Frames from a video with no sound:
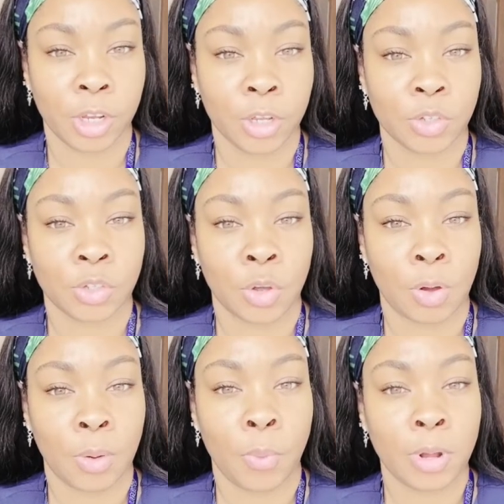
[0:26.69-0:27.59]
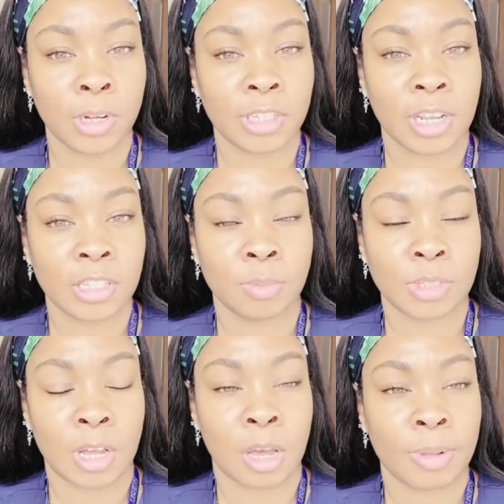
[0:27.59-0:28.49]
So I wanted to take some
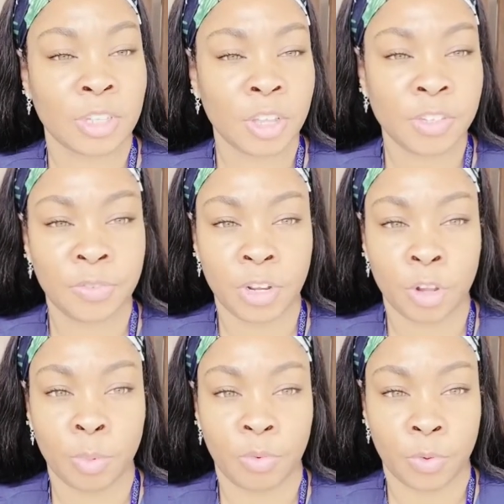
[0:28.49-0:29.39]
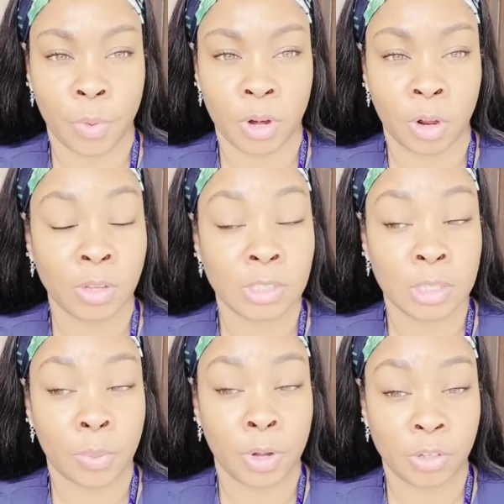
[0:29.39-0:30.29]
time. I saw this video before on
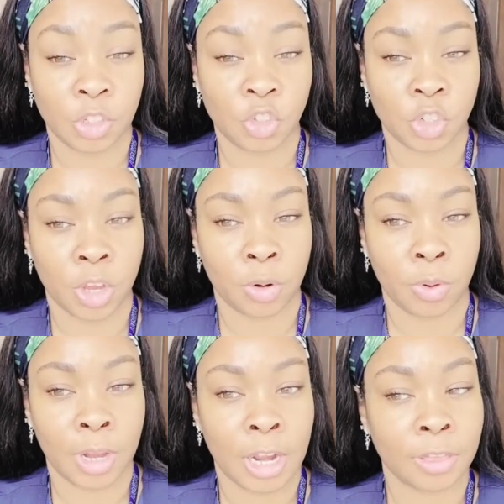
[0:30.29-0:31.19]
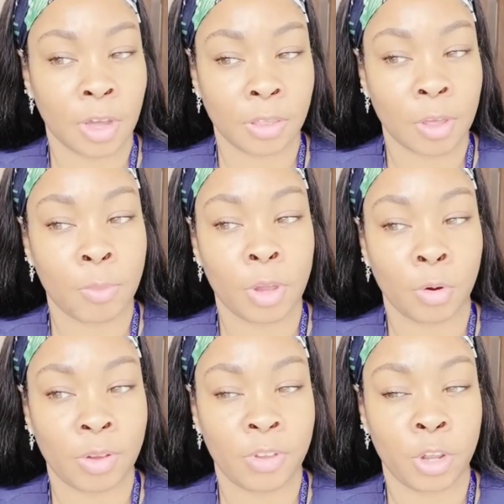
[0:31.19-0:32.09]
someone else's channel, and I thought that would be a
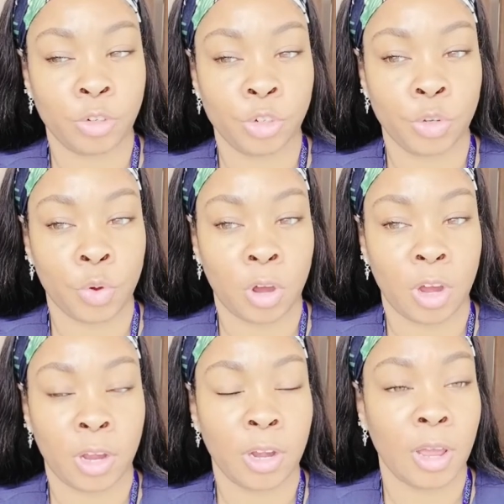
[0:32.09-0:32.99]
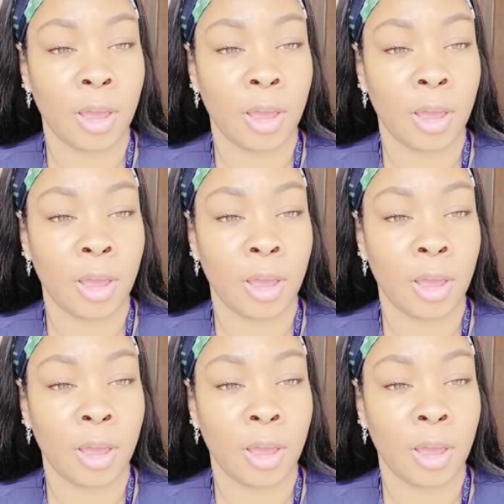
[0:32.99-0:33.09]
great video to do on